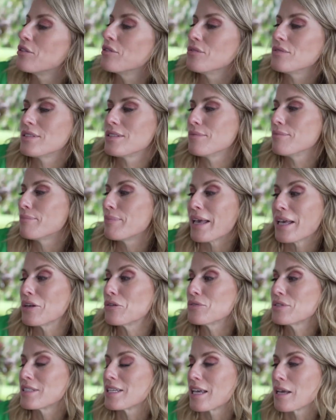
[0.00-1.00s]
Use some
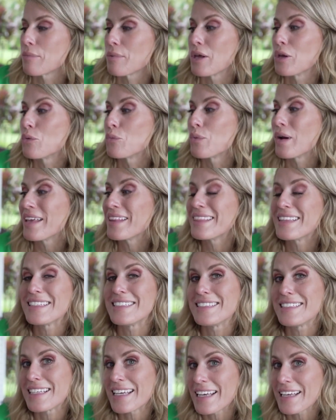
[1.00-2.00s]
painter's tape and write the
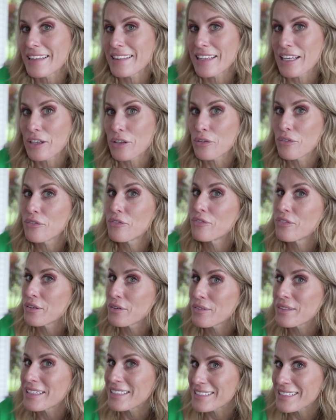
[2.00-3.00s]
date that you
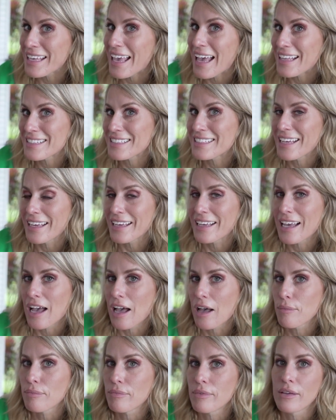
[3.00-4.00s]
filled this gas tank
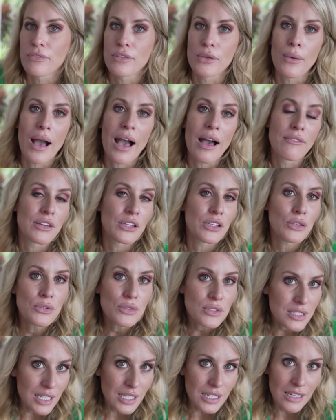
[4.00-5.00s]
up. If you haven't
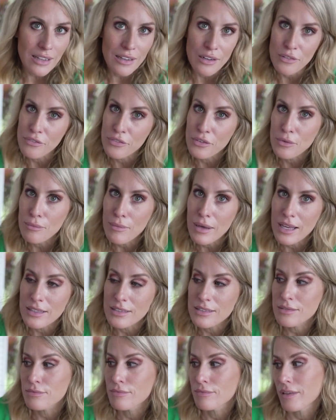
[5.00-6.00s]
used it in a few
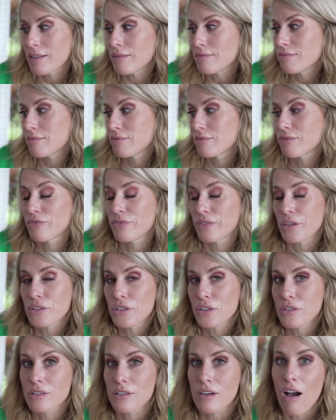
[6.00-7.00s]
months, then fill
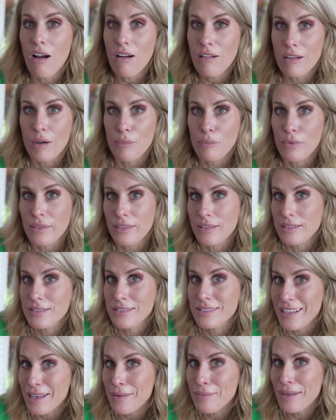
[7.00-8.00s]
your car up with the
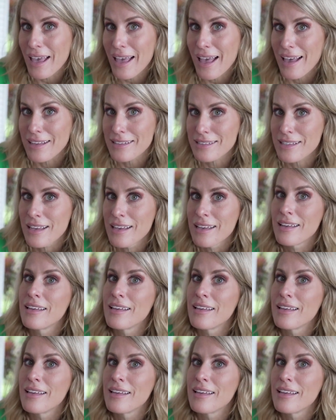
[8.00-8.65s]
same gas.